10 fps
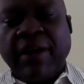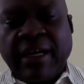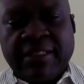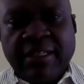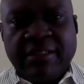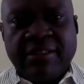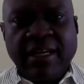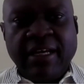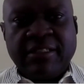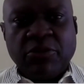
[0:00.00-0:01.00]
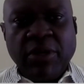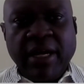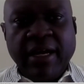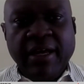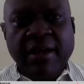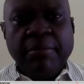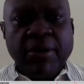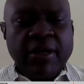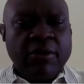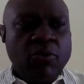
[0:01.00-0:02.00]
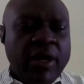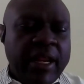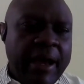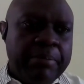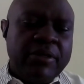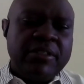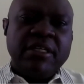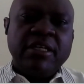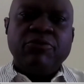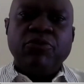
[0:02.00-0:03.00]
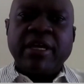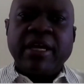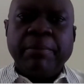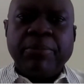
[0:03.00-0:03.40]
vaccines, as it were. But what happens if we can